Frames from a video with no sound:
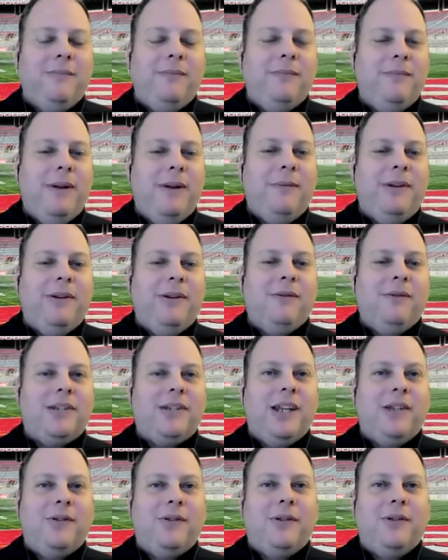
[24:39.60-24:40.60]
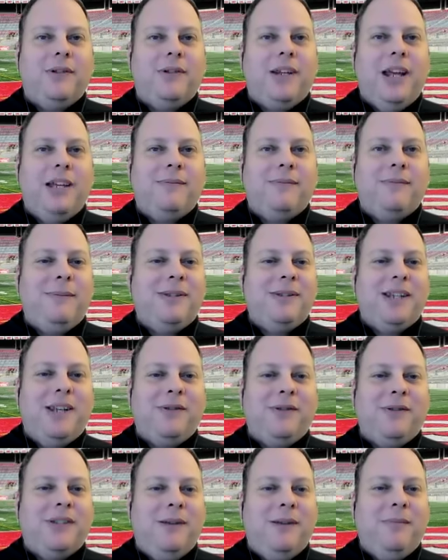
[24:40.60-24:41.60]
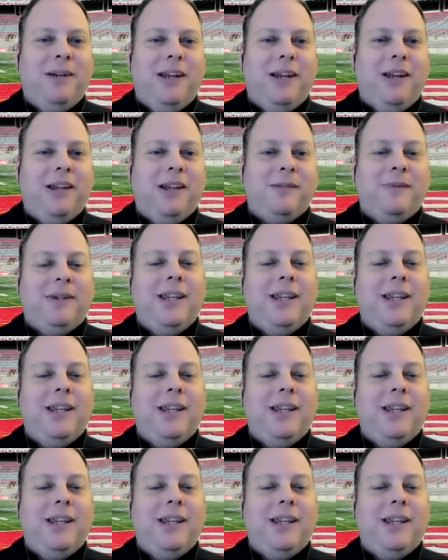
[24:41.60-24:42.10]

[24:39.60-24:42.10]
Maybe don't schedule those guys. Maybe schedule somebody else.